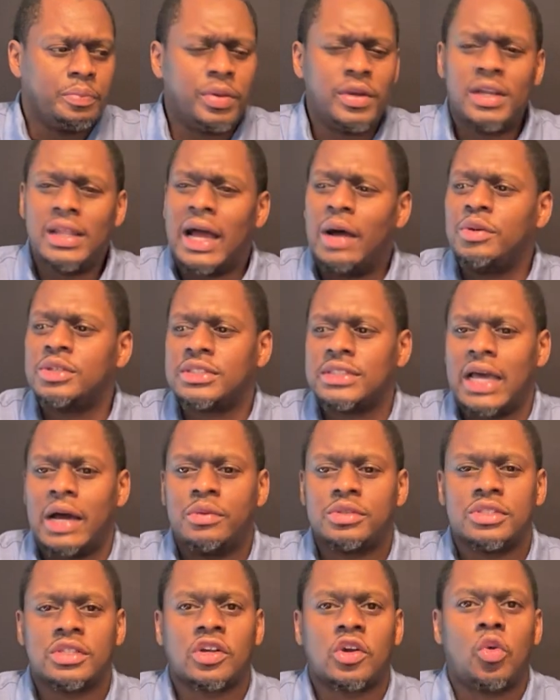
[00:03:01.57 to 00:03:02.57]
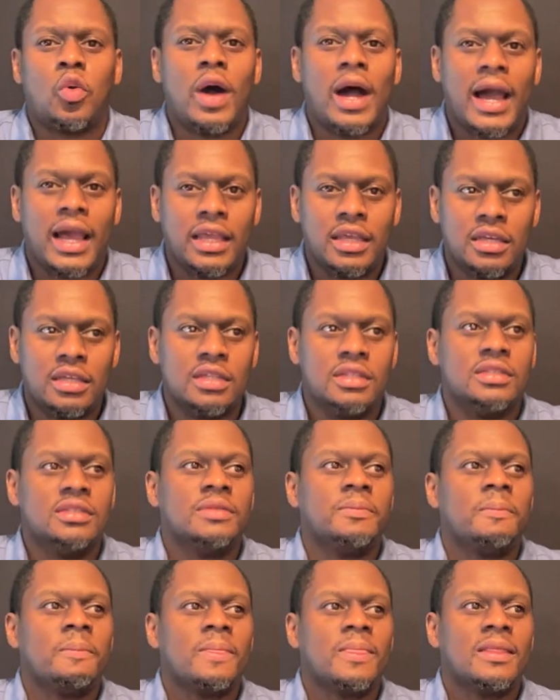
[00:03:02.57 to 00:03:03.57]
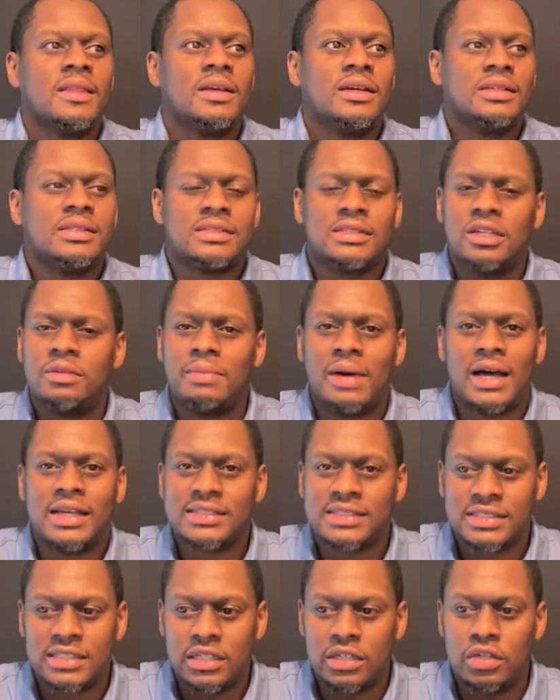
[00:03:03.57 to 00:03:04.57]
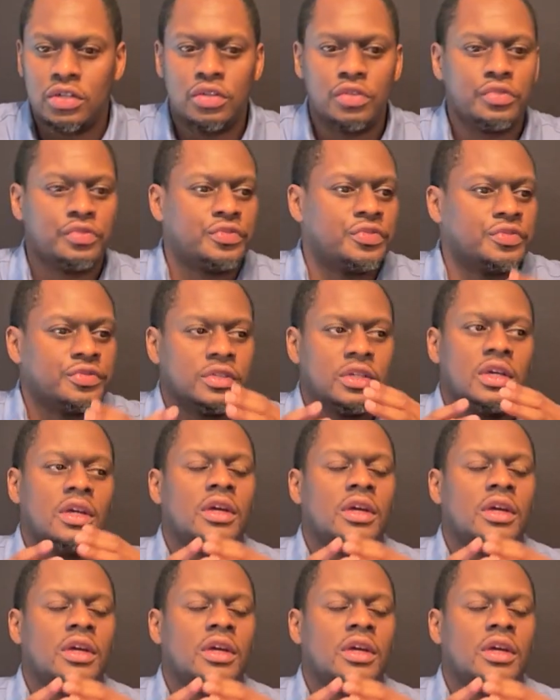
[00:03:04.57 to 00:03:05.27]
would say I was a quiet, to myself,